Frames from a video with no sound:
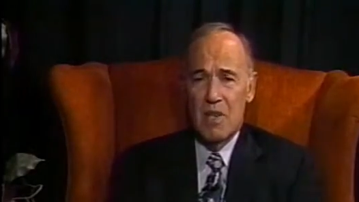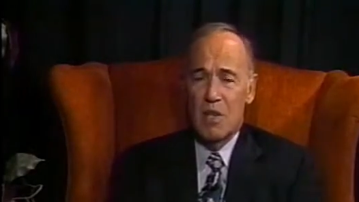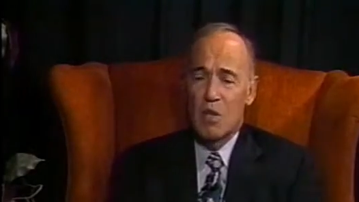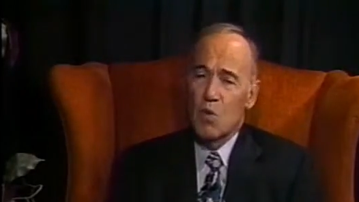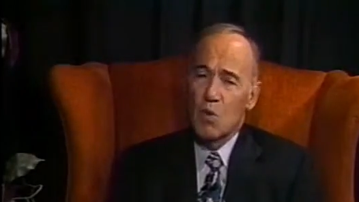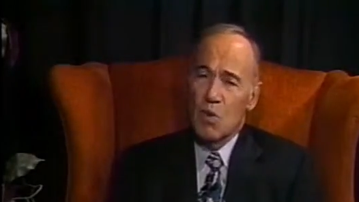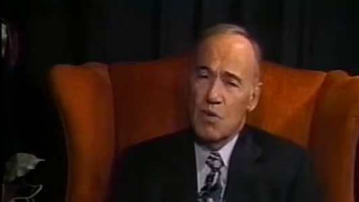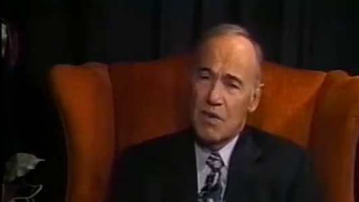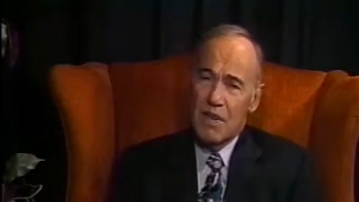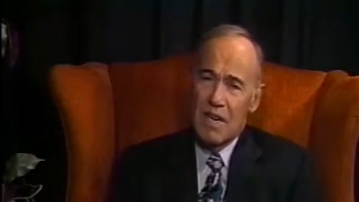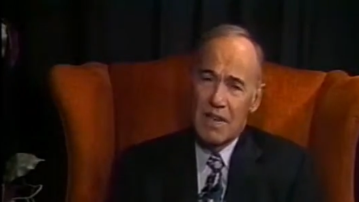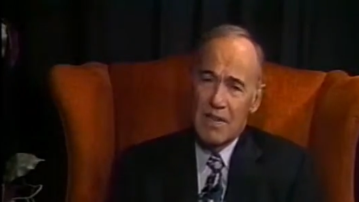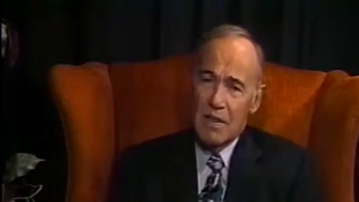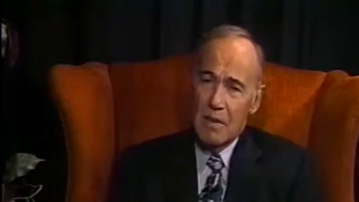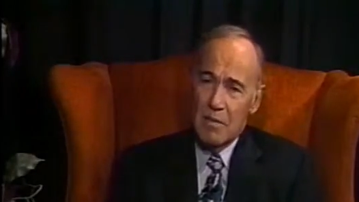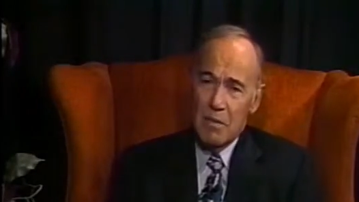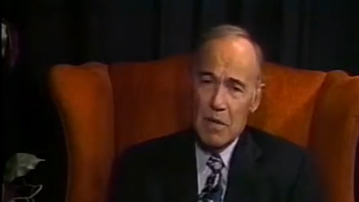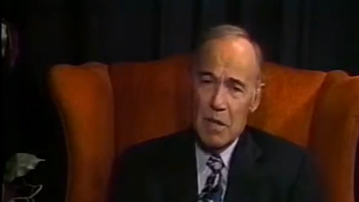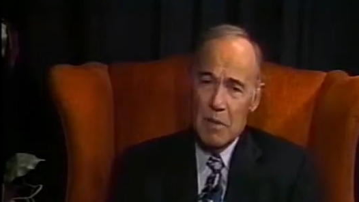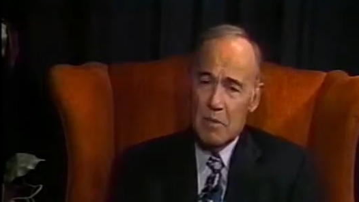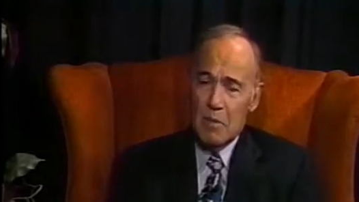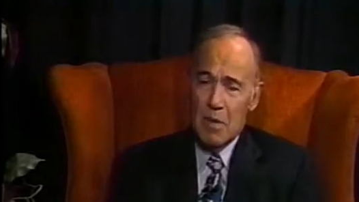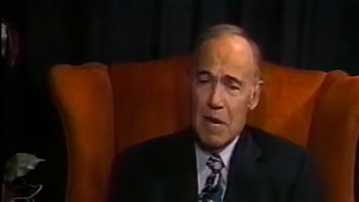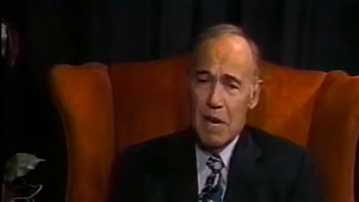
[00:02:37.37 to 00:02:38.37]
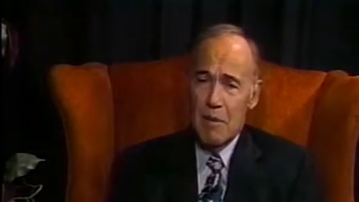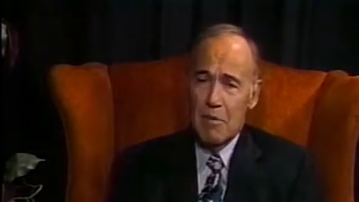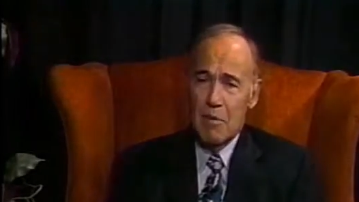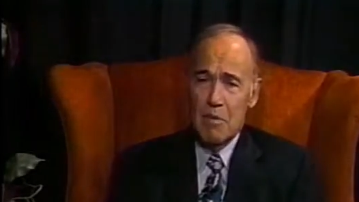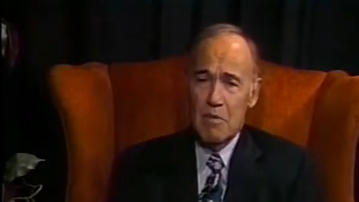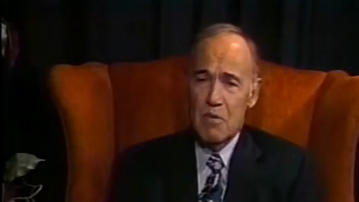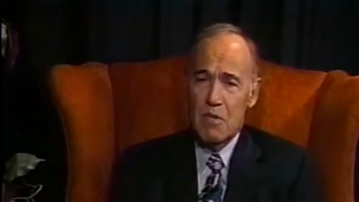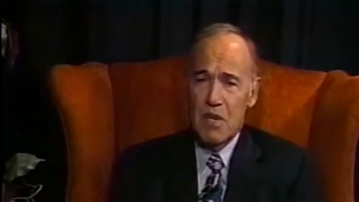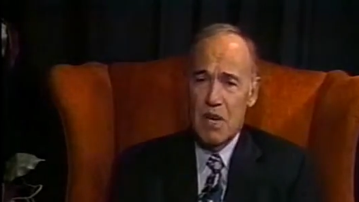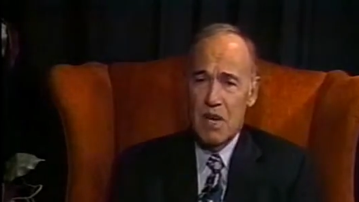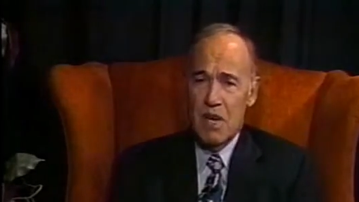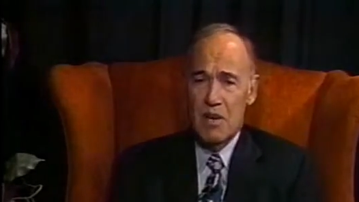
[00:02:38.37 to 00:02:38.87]
We've got the
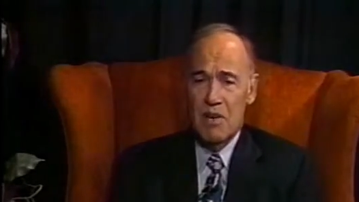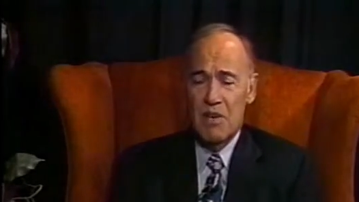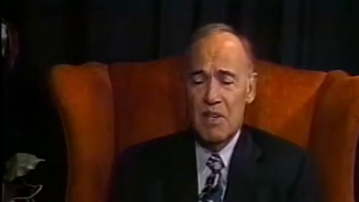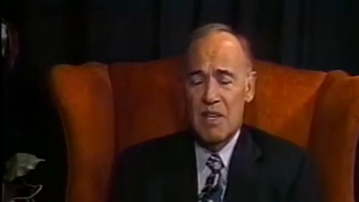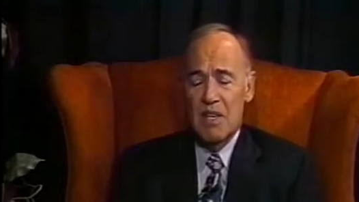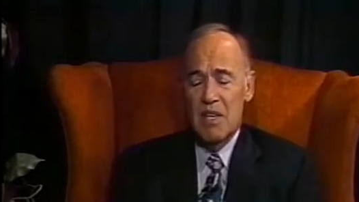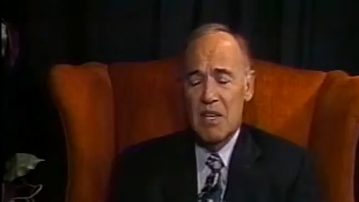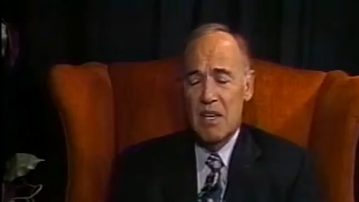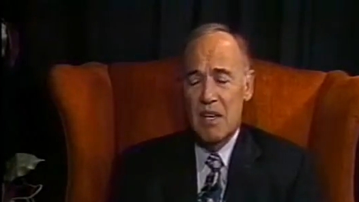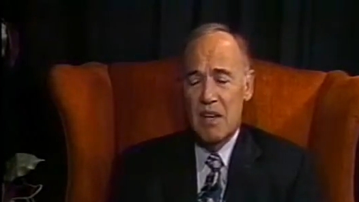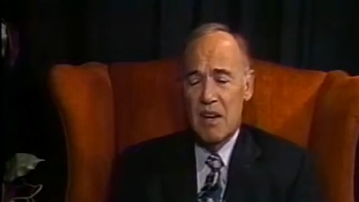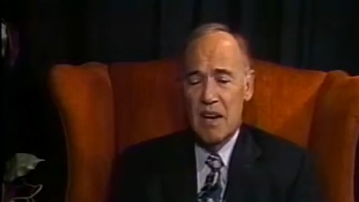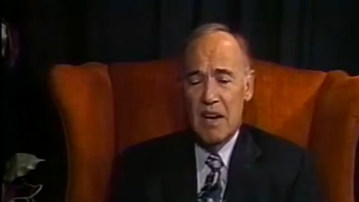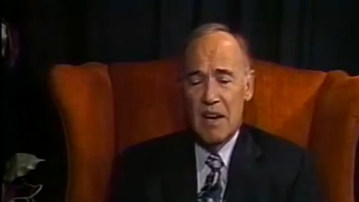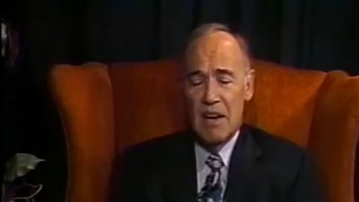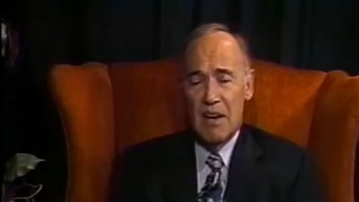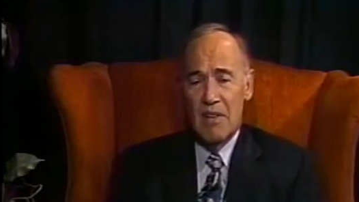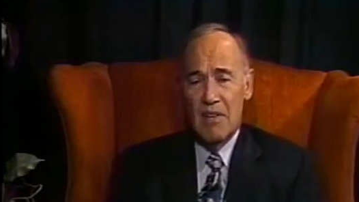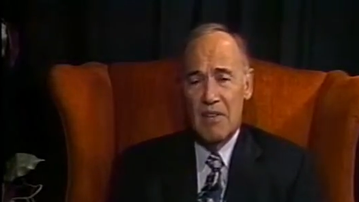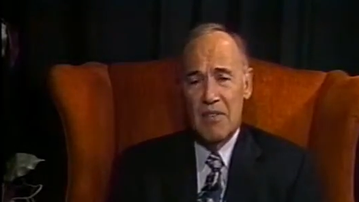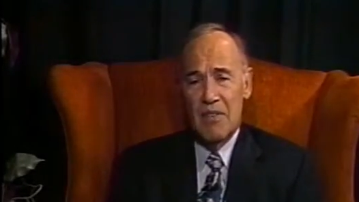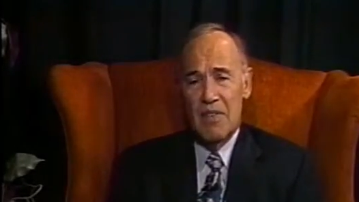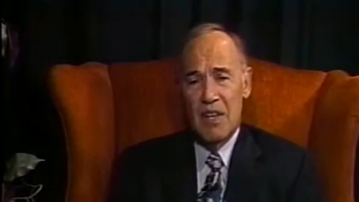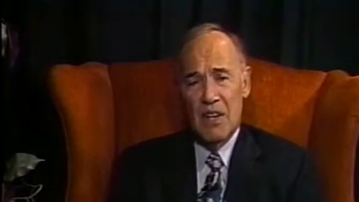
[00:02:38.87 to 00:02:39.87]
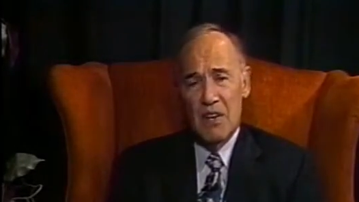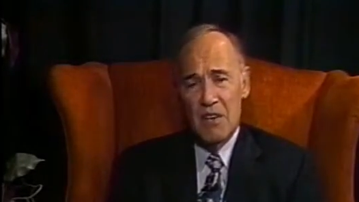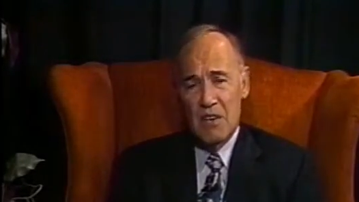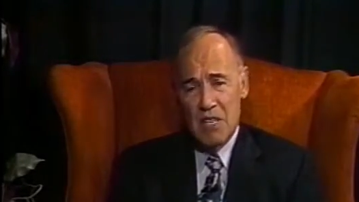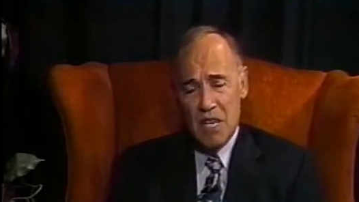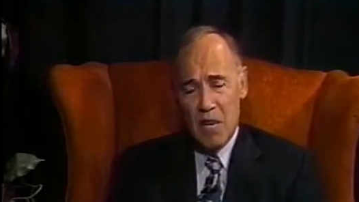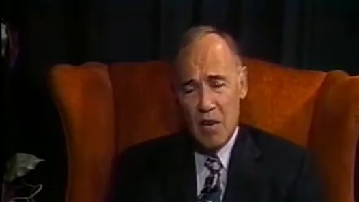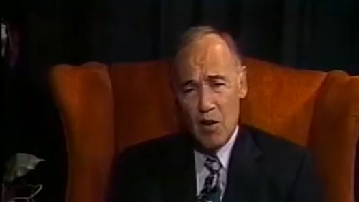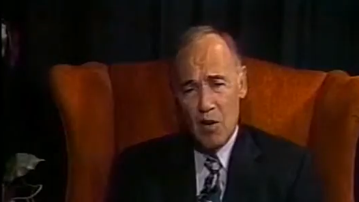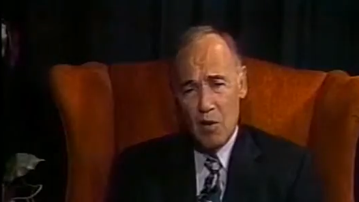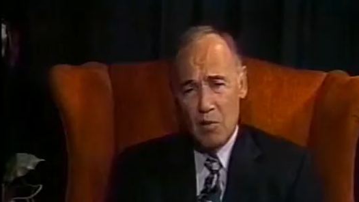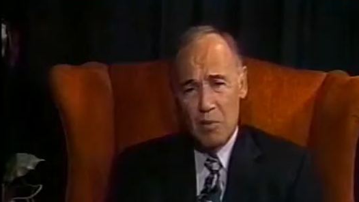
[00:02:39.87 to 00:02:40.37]
problems there that are
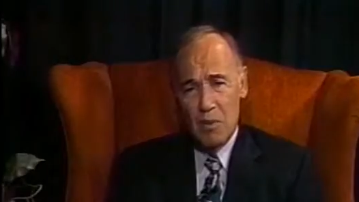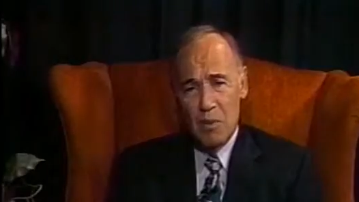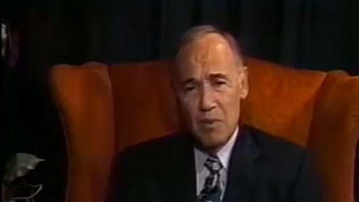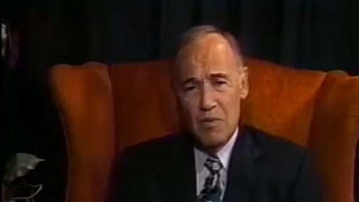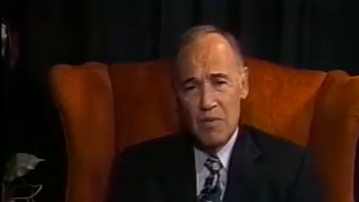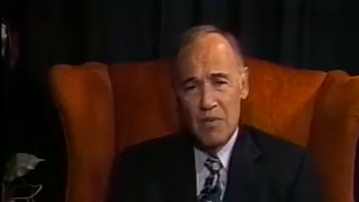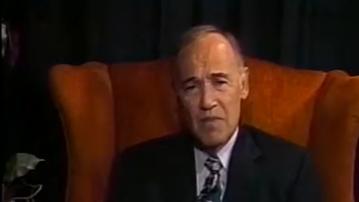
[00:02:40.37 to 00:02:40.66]
terrible.